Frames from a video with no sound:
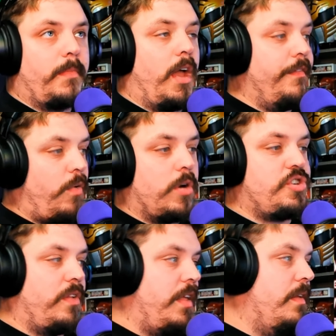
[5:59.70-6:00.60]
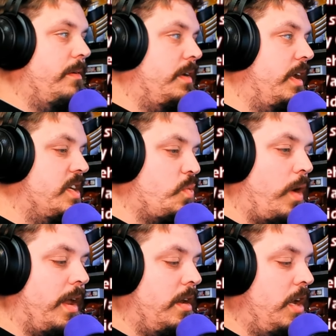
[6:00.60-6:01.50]
Unfortunately, is
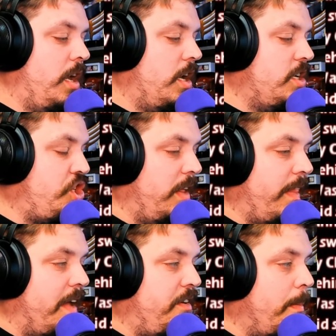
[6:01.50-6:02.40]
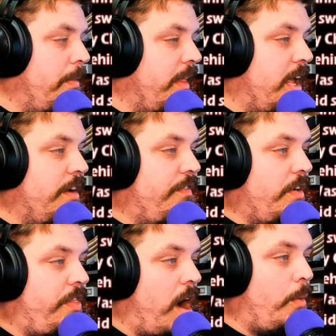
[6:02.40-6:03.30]
what she led to believe
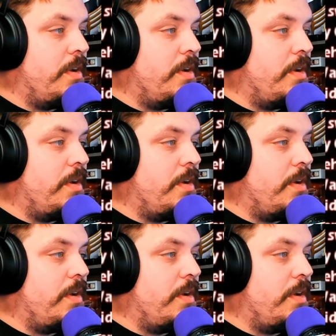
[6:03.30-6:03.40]
thought